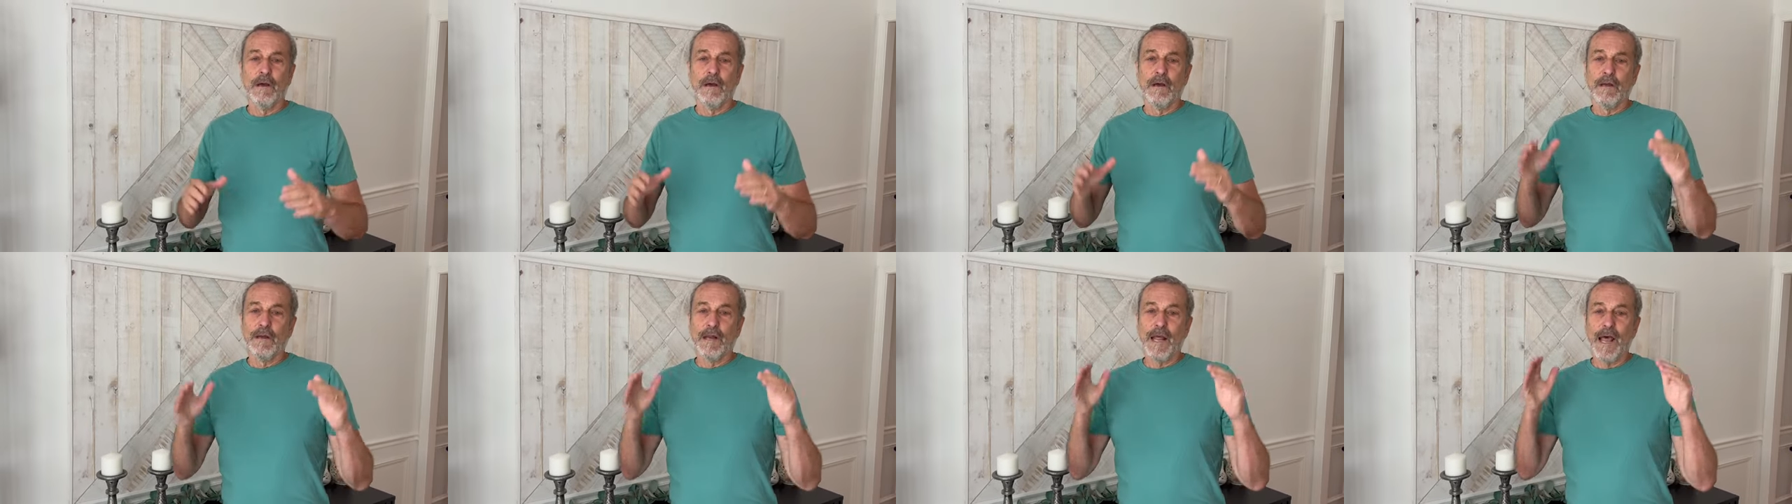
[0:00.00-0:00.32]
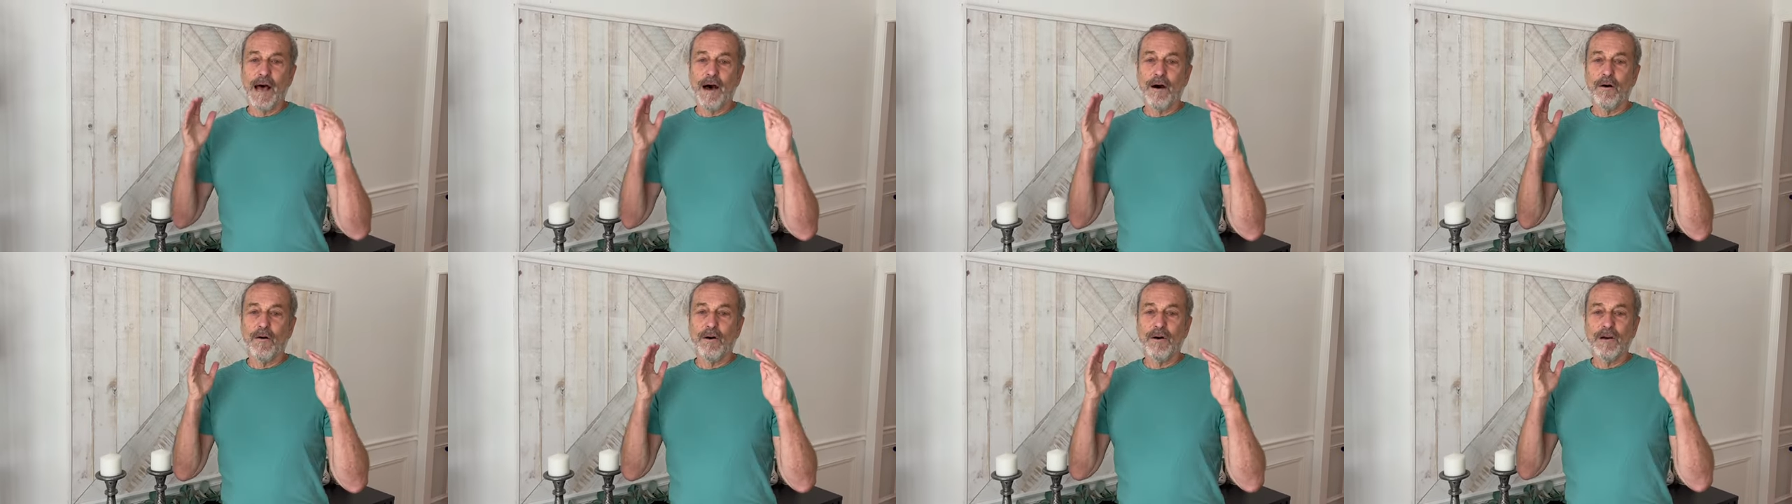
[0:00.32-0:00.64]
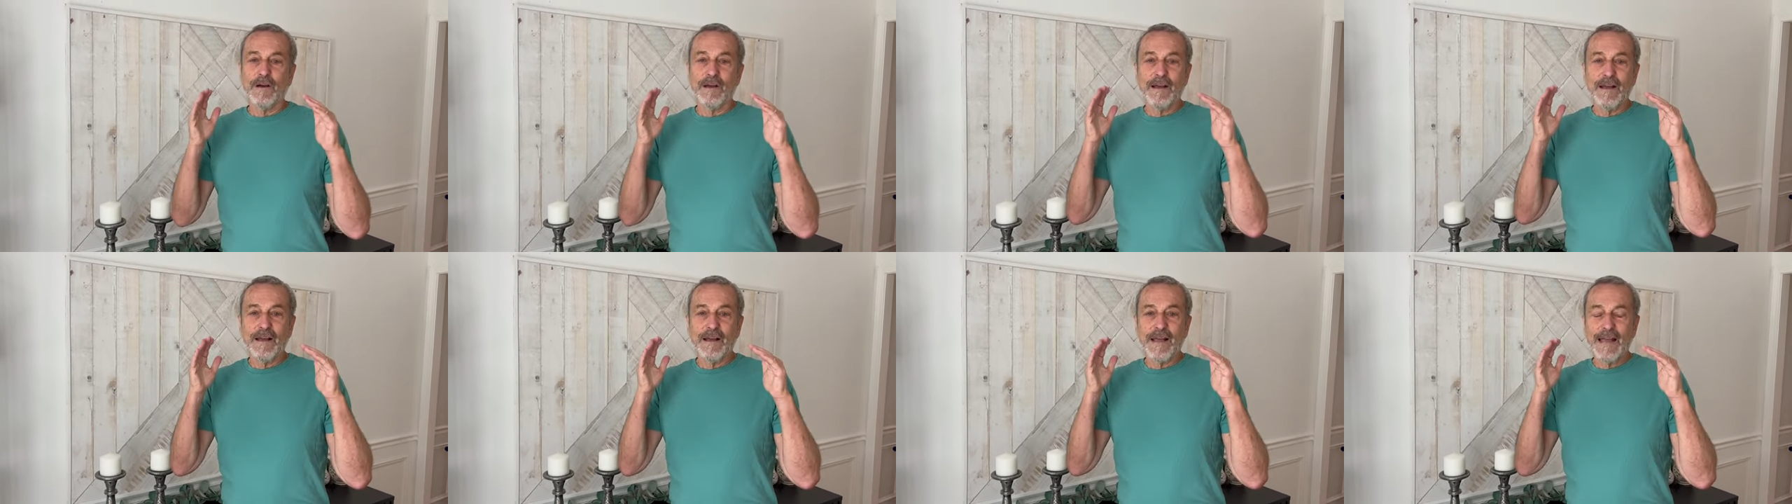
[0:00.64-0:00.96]

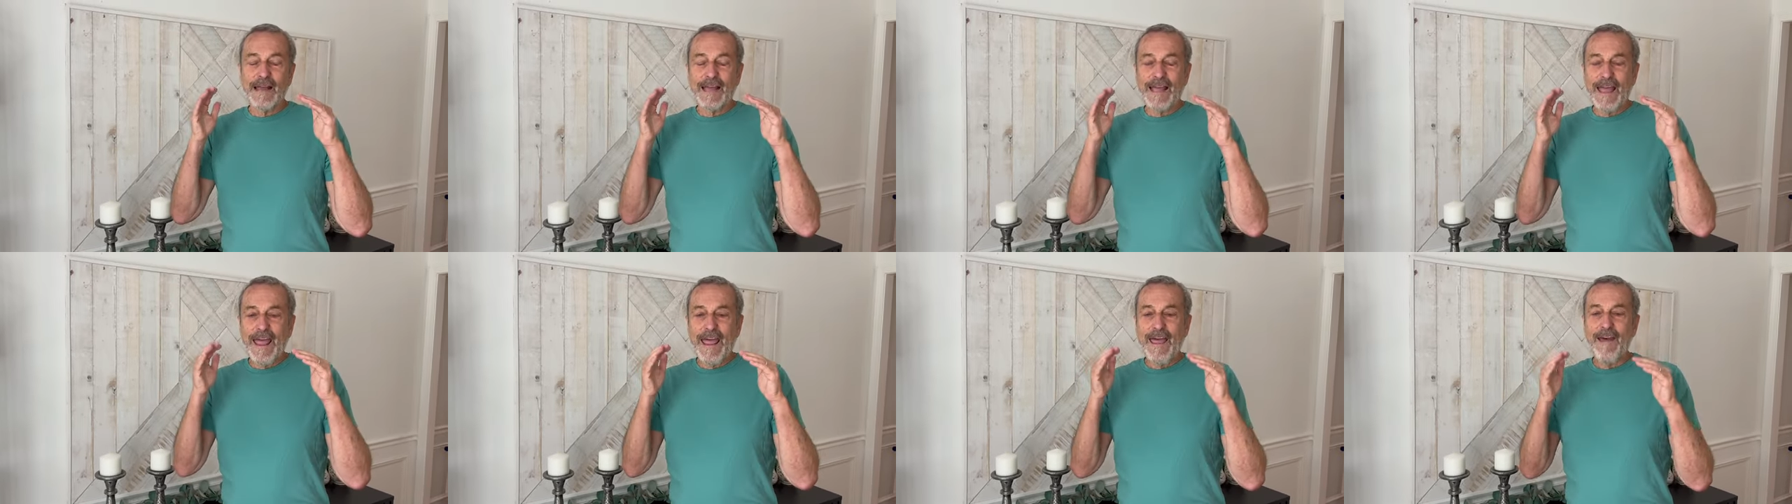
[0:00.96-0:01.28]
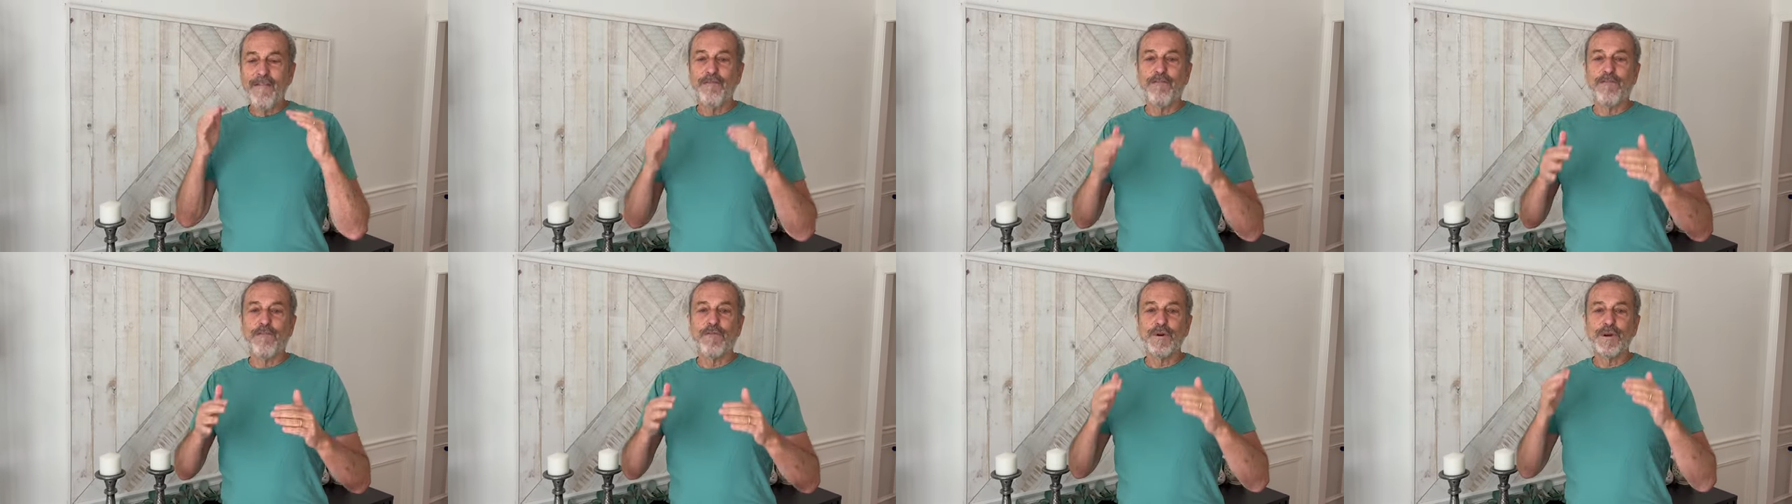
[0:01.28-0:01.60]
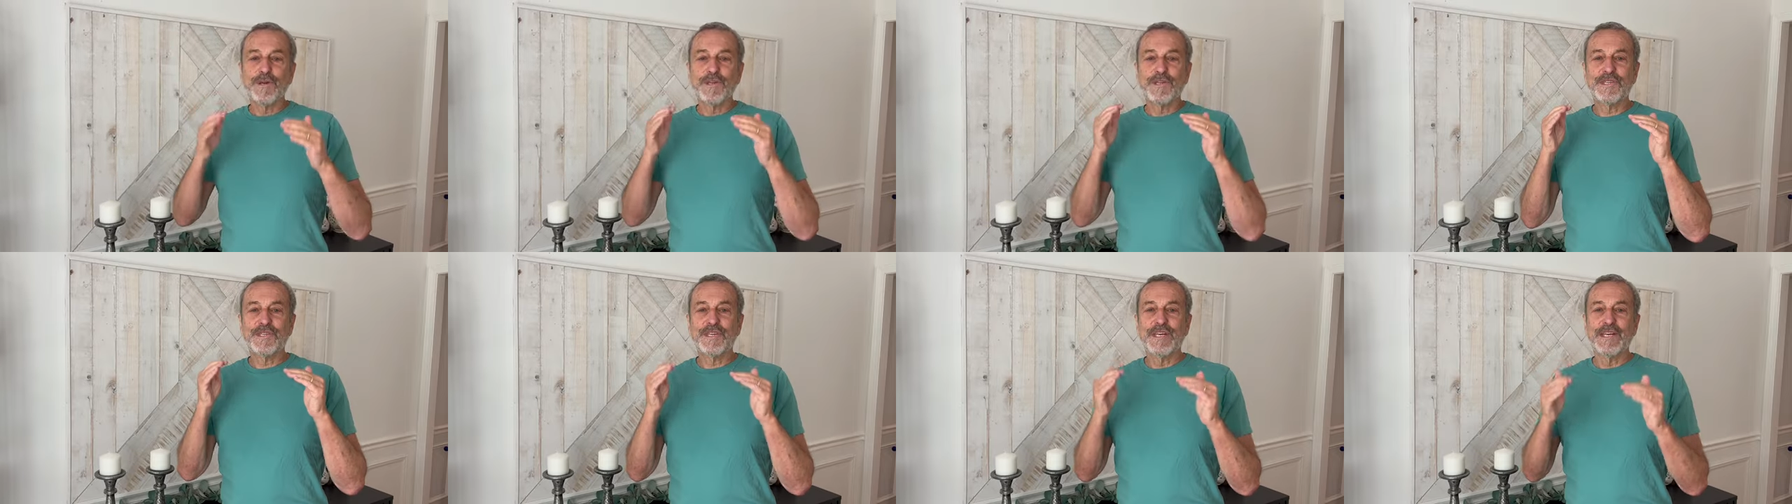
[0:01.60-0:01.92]
Now, every
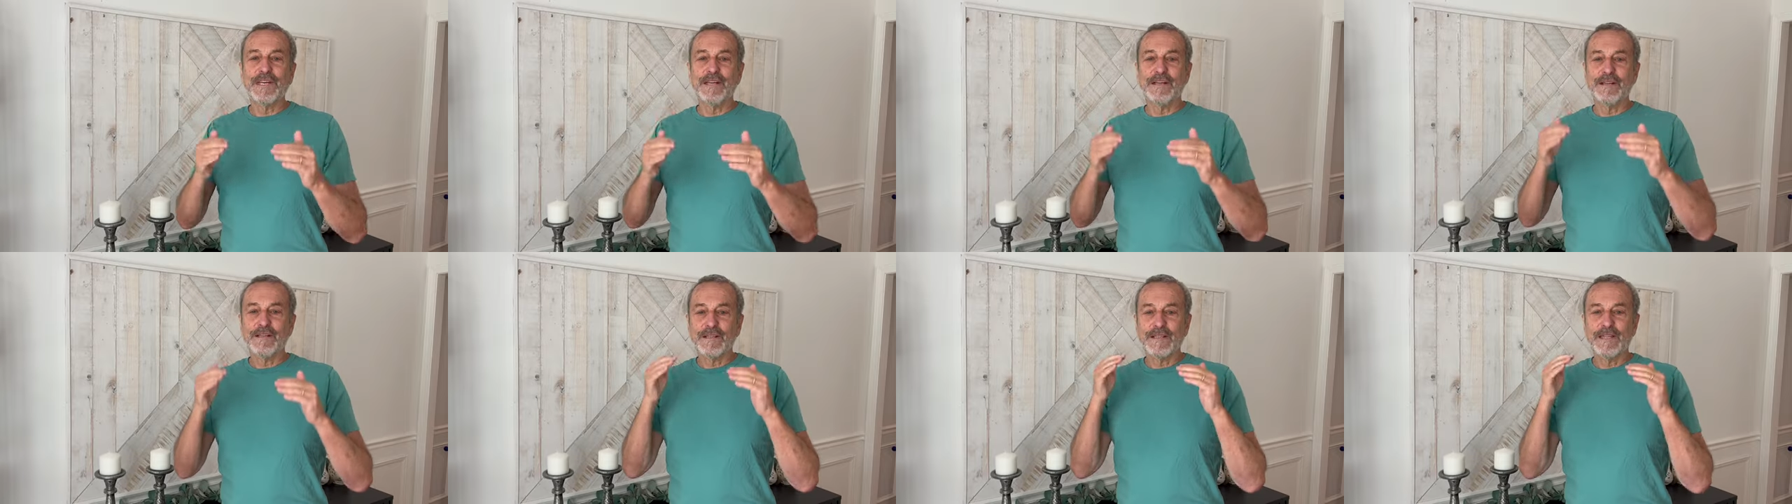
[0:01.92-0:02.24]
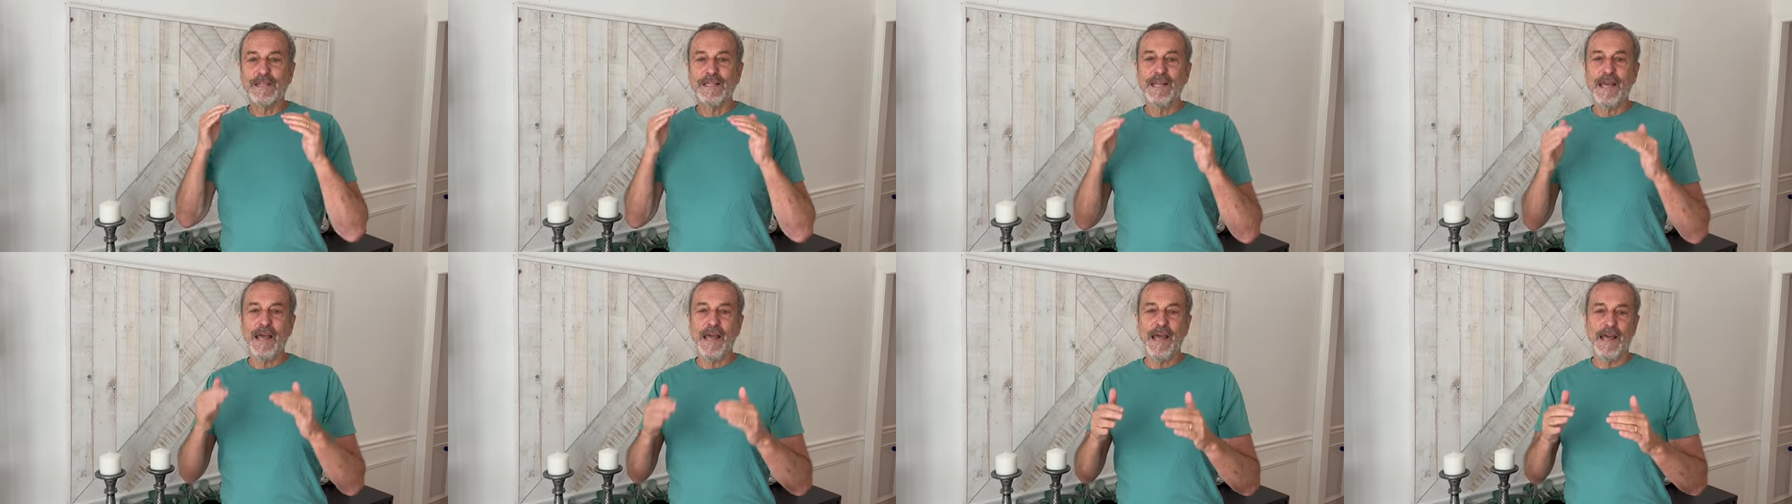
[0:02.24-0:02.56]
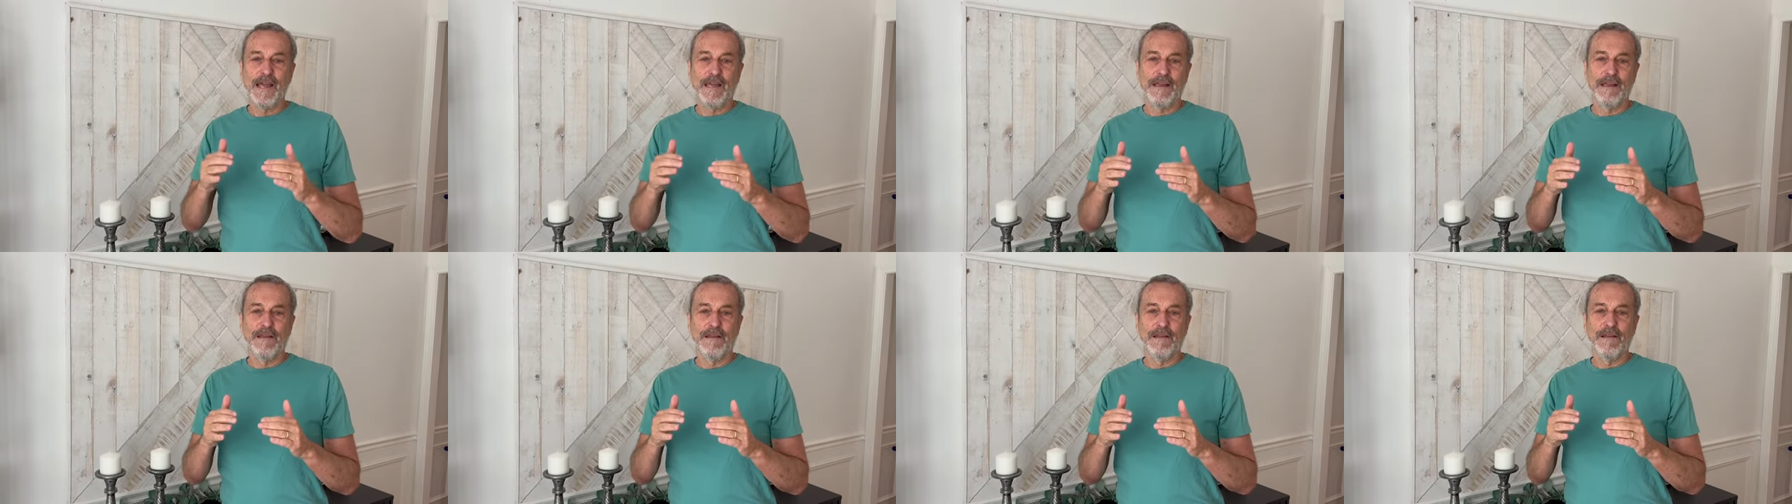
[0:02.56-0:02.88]
single
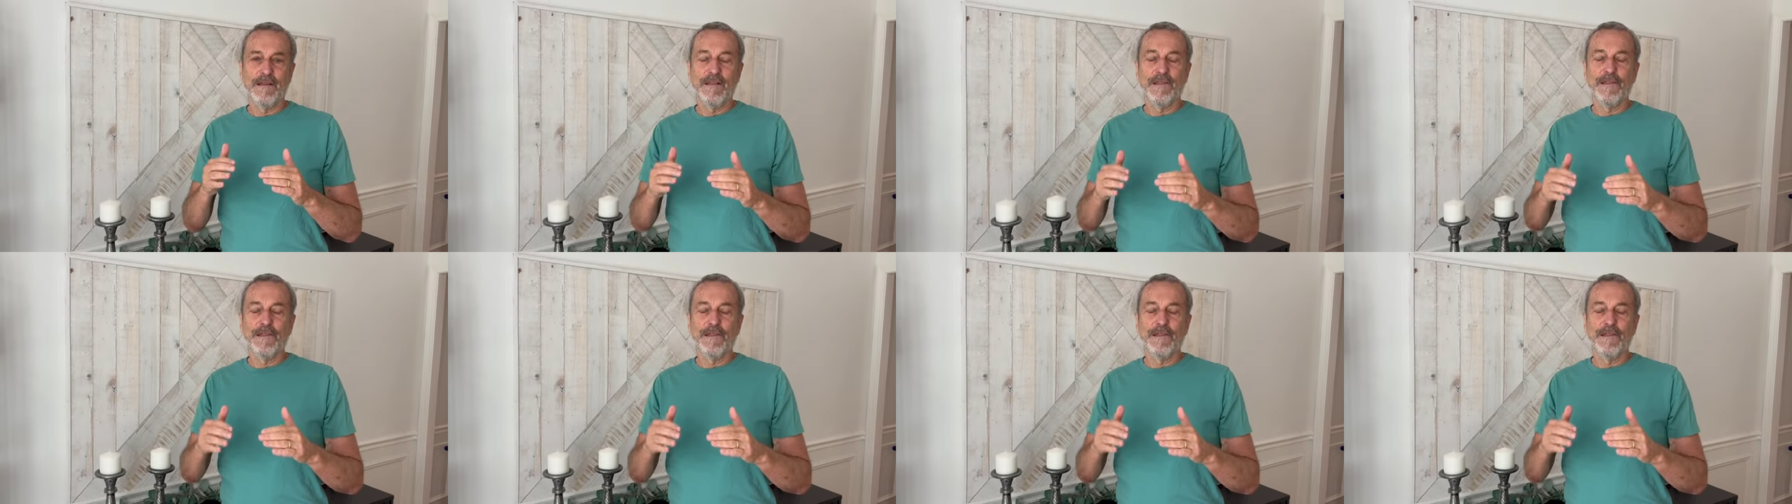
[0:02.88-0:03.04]
day,